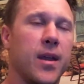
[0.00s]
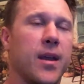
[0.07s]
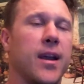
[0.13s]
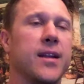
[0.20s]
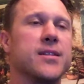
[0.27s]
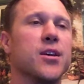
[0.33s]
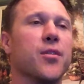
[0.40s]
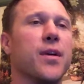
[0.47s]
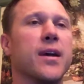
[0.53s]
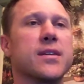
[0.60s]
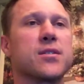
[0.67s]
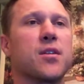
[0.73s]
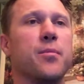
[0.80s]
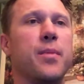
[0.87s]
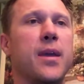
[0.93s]
And so
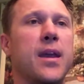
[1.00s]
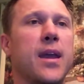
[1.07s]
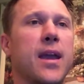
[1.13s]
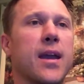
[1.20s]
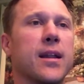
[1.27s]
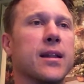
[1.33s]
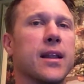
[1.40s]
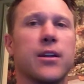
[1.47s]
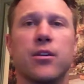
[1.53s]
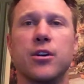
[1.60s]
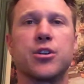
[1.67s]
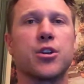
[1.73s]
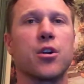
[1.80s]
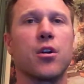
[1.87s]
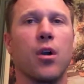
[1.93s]
that could be in
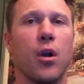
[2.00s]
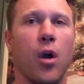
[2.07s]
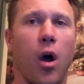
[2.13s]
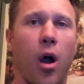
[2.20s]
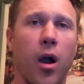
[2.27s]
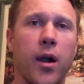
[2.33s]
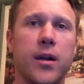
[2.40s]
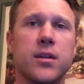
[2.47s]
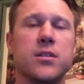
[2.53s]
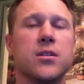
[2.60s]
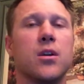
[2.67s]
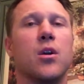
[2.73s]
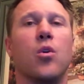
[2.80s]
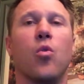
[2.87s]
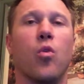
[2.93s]
literature or art
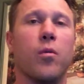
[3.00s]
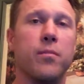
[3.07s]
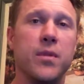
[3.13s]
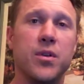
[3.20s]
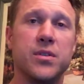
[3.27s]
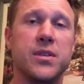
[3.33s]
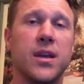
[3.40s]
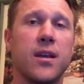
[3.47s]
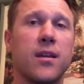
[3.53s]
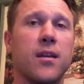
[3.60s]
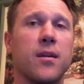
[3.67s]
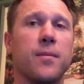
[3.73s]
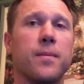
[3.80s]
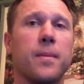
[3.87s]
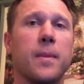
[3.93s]
or music.